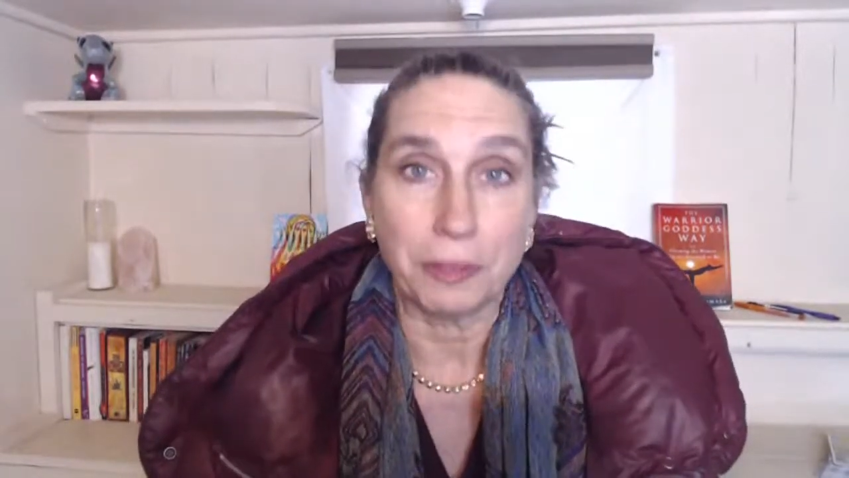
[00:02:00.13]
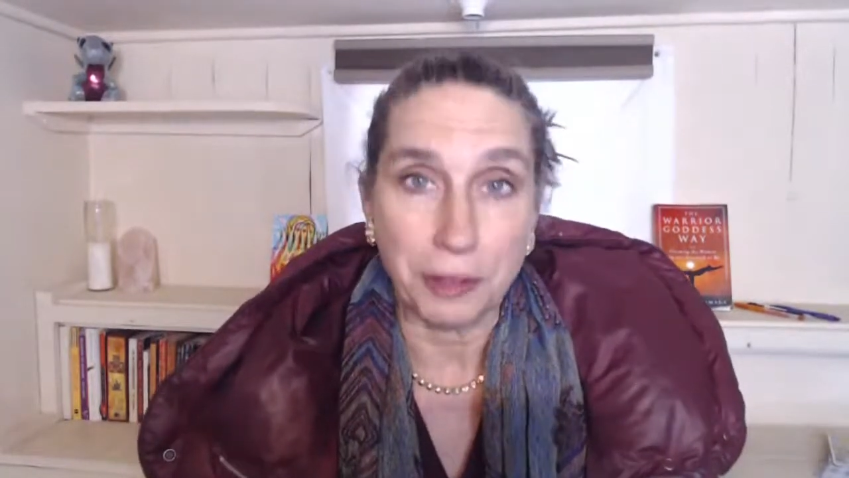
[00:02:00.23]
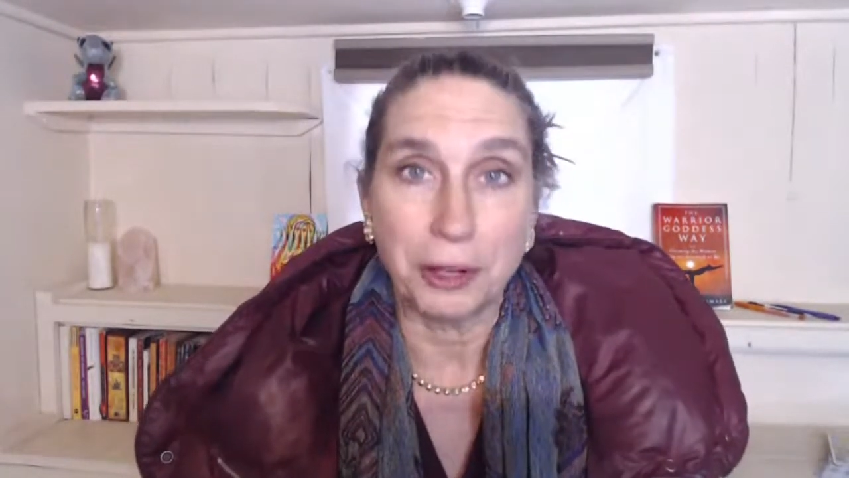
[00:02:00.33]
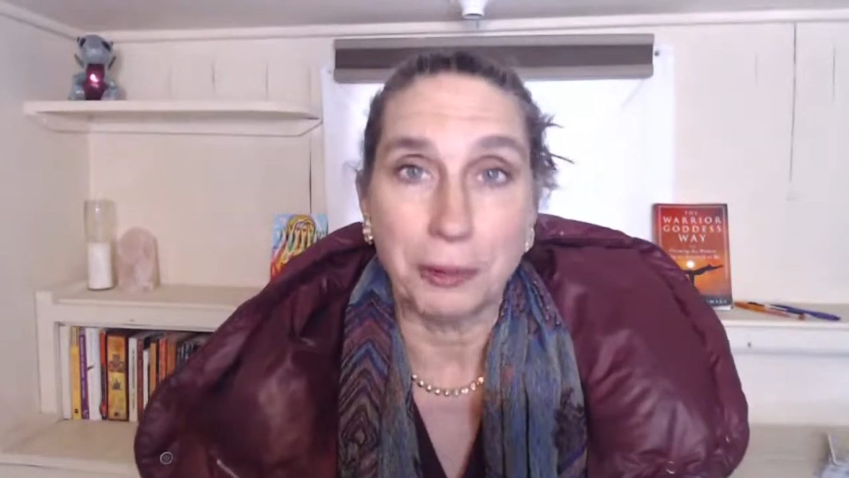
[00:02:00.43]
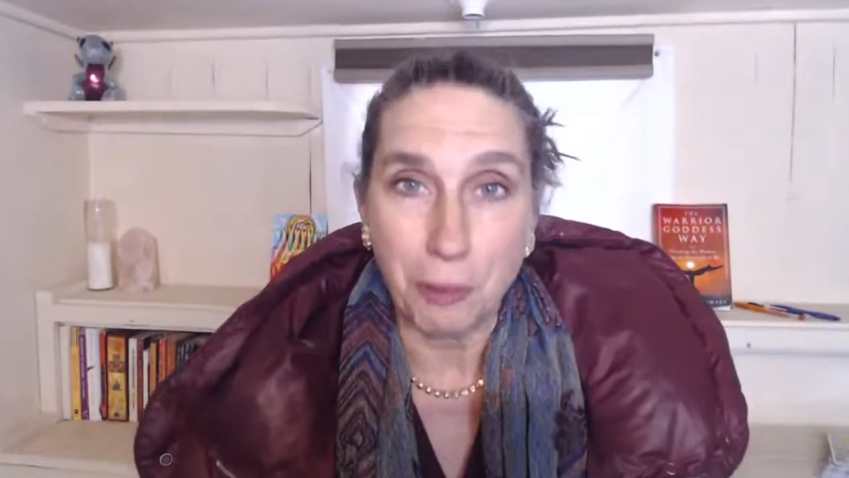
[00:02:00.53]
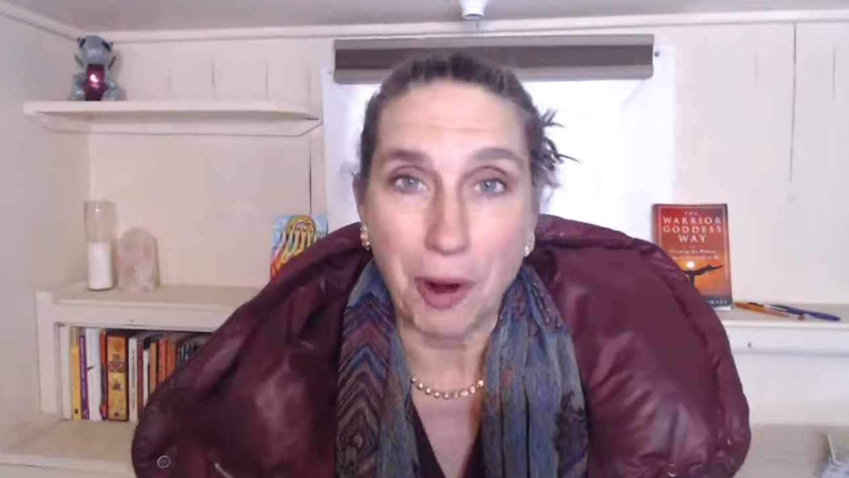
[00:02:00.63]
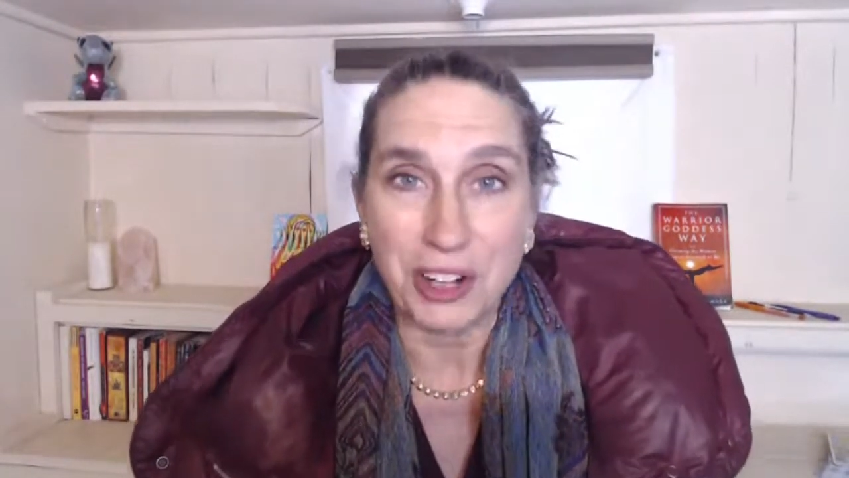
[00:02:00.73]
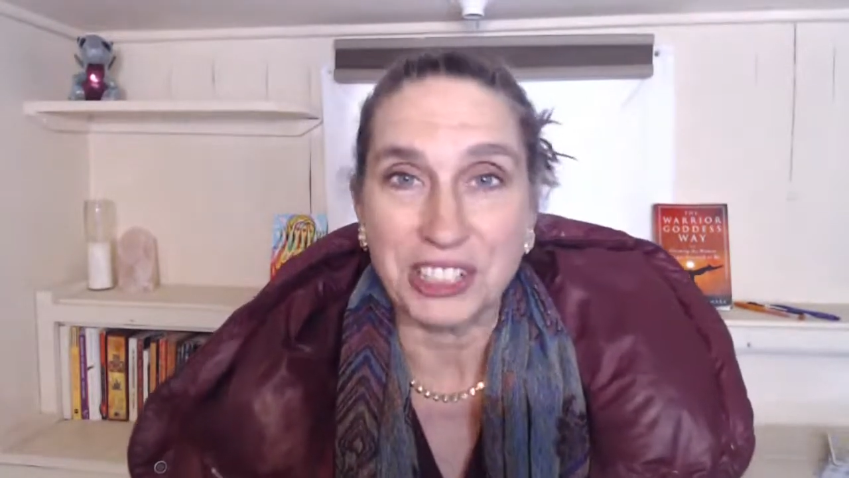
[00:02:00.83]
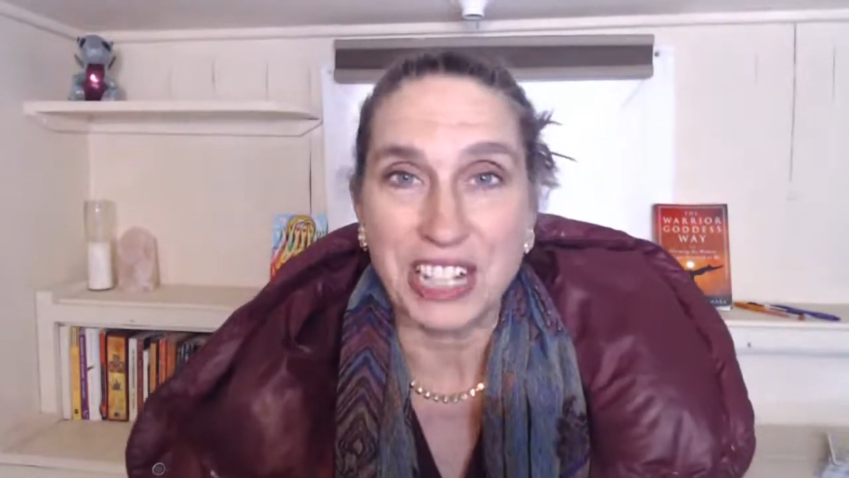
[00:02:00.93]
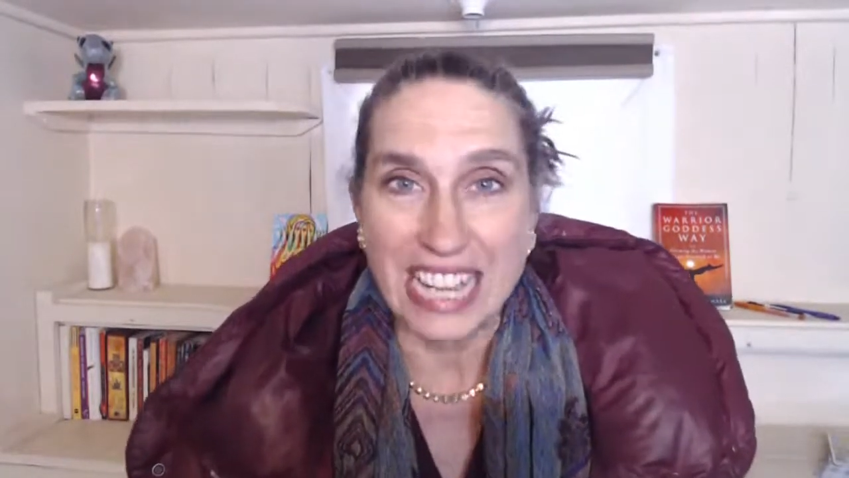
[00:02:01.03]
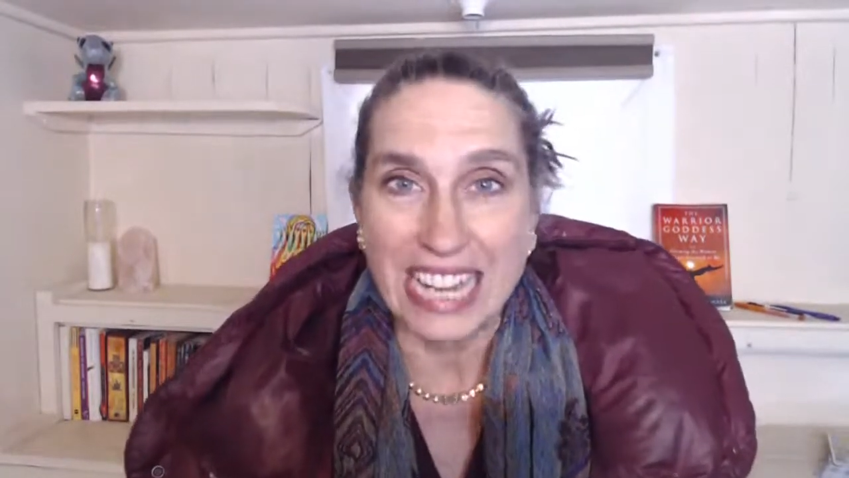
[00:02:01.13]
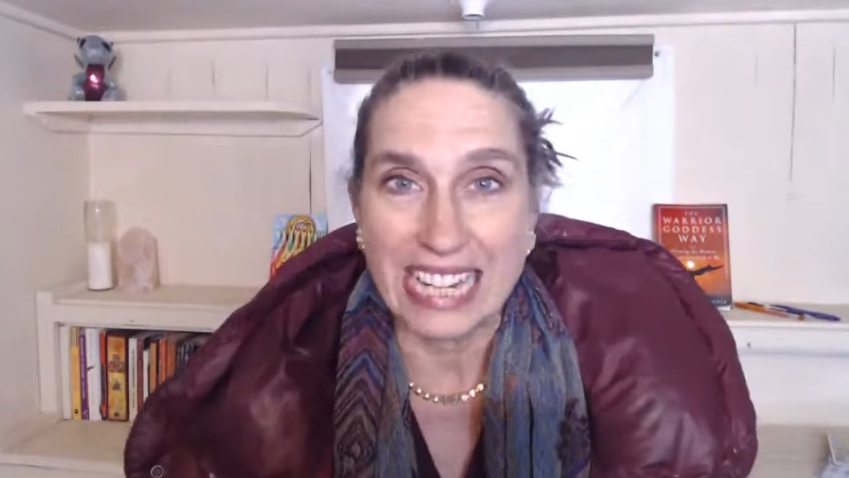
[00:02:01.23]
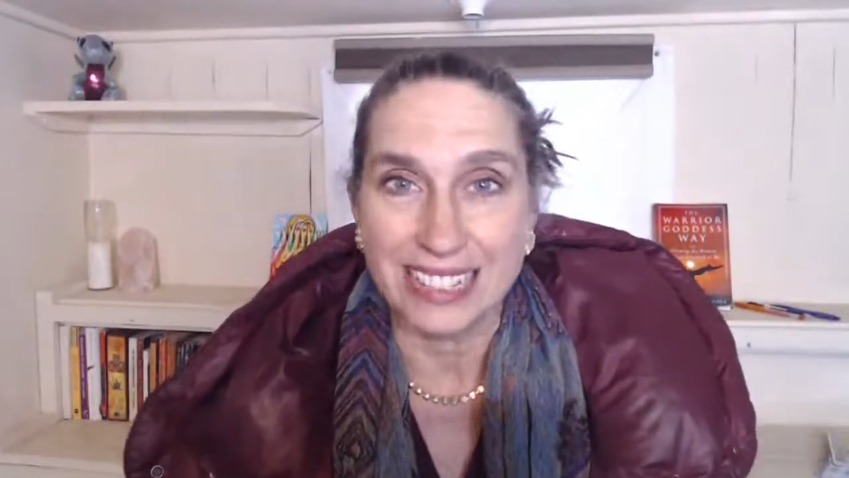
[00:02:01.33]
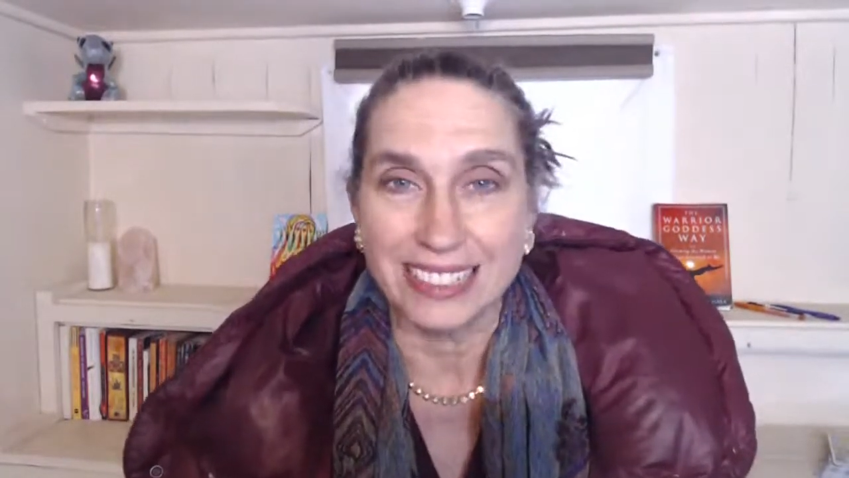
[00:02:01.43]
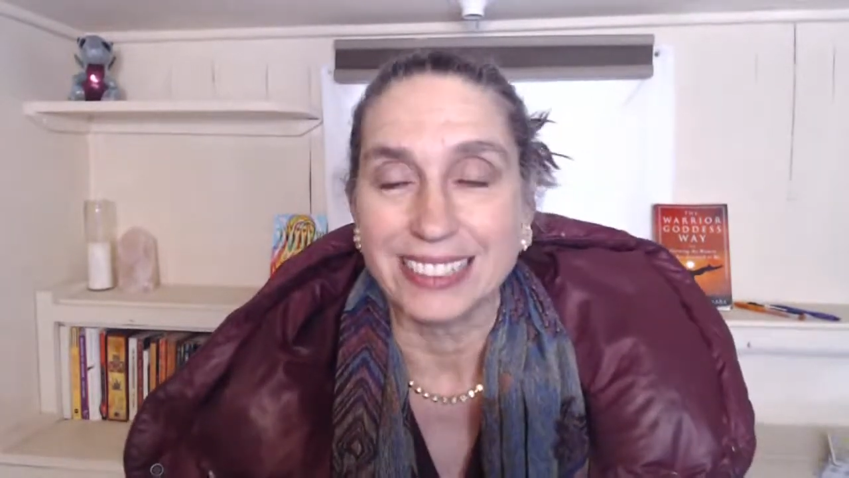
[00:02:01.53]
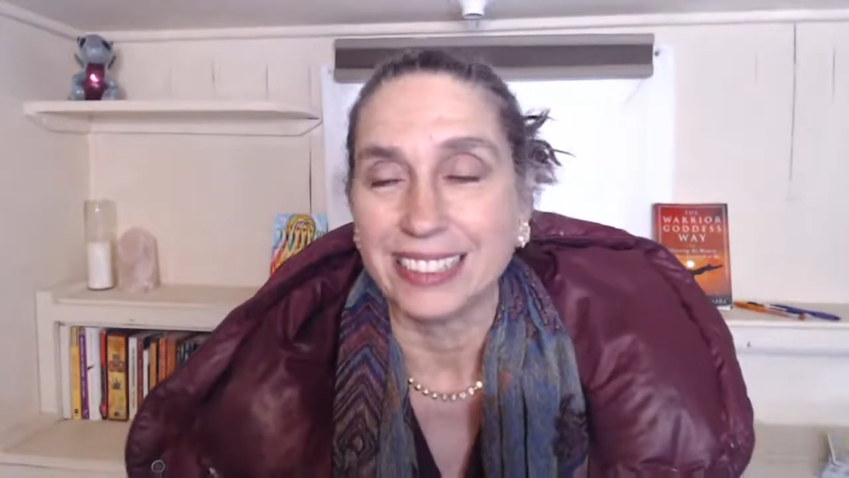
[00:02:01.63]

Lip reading: the water in.